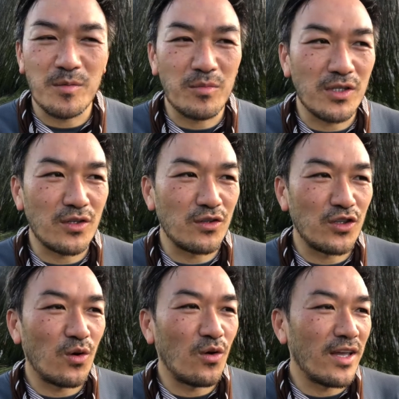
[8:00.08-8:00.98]
and brings her
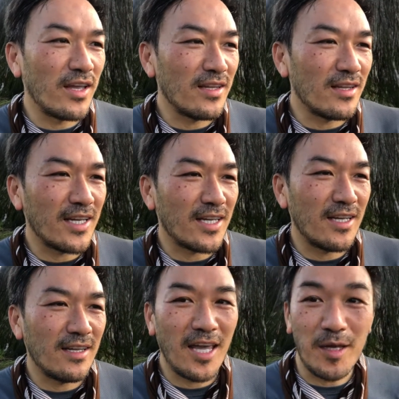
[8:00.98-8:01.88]
joy, like
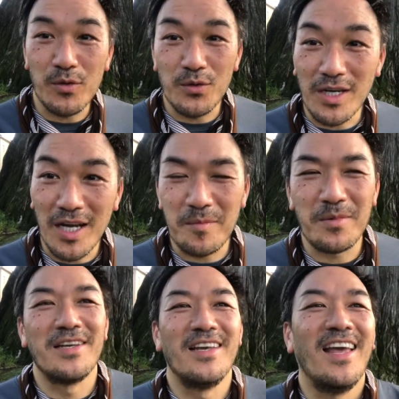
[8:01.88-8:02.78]
a Hey Boo cup
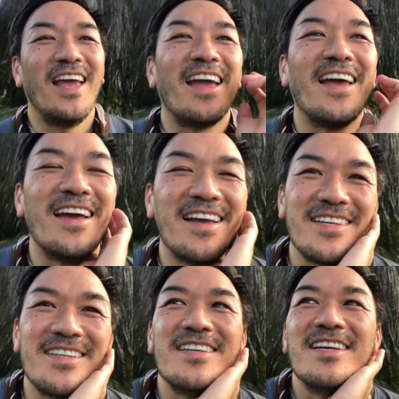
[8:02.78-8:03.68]

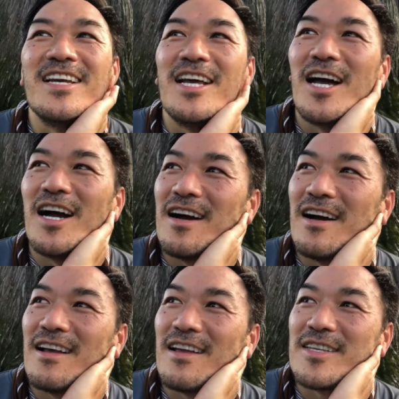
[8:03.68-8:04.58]
and
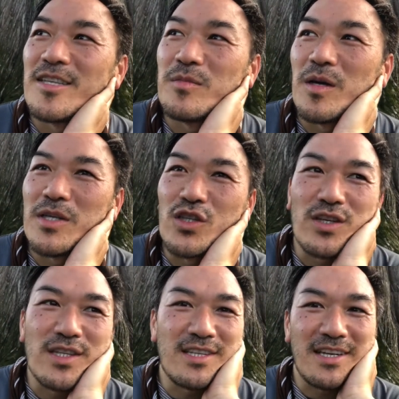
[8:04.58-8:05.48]
some yummy
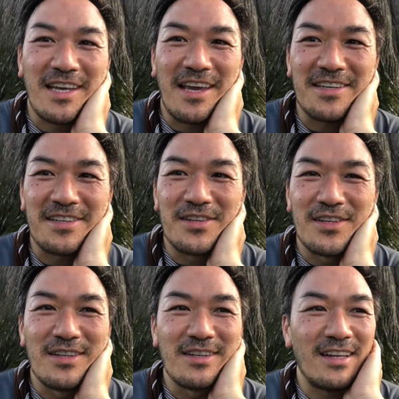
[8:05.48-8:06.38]
treats and a
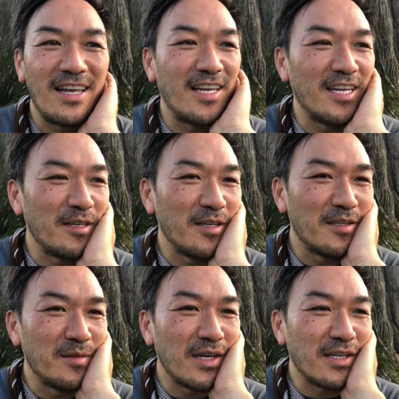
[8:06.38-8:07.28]
candle.
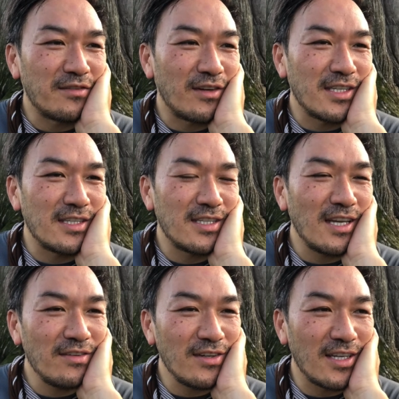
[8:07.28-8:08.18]
And my friend
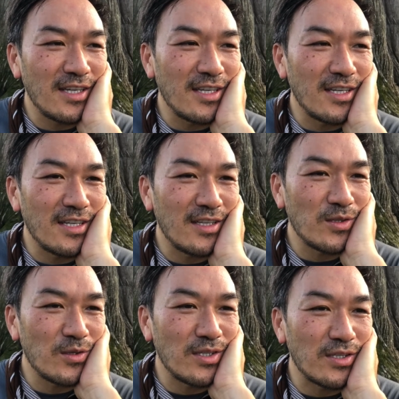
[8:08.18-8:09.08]
Stephanie,
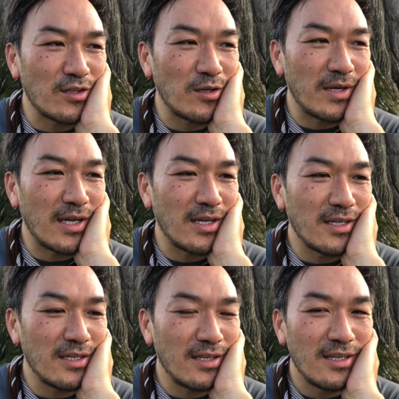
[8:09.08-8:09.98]
soul sister of
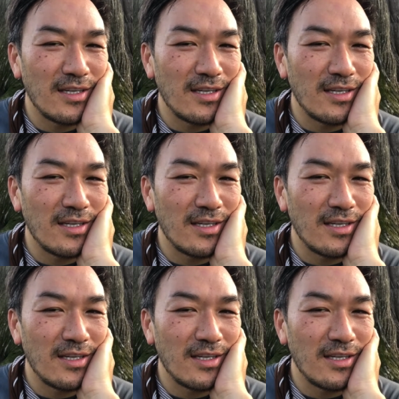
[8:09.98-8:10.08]
mine,